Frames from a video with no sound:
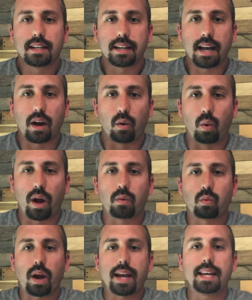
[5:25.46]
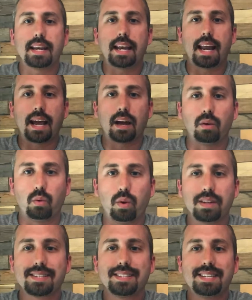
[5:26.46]
now? Why right now?
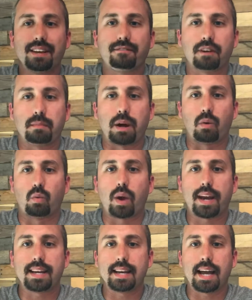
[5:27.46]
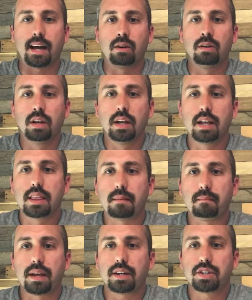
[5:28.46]
What's different about right now
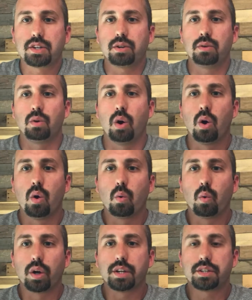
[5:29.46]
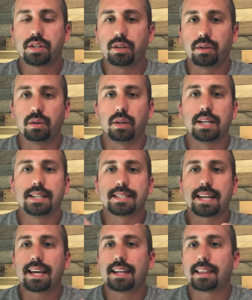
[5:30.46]
that makes you want to
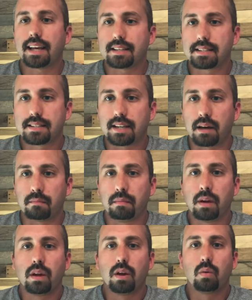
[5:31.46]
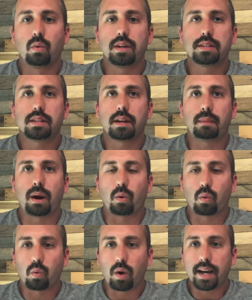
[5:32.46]
take that step? What is it
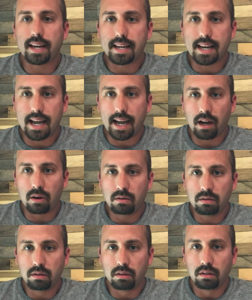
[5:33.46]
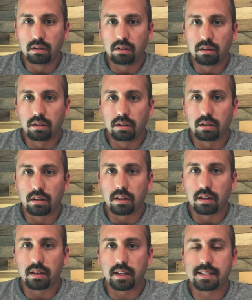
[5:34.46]
about right now
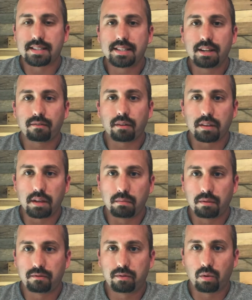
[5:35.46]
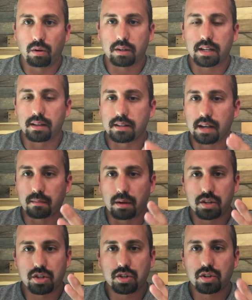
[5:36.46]
that's different than before? Because I'm
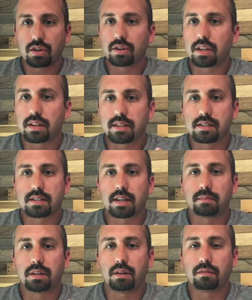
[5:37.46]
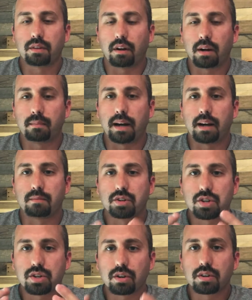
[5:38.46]
sure that this is something you've thought about. I'm
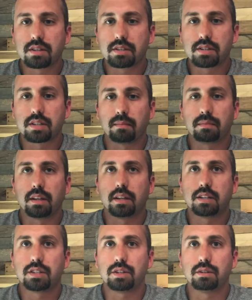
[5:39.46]
sure this is something that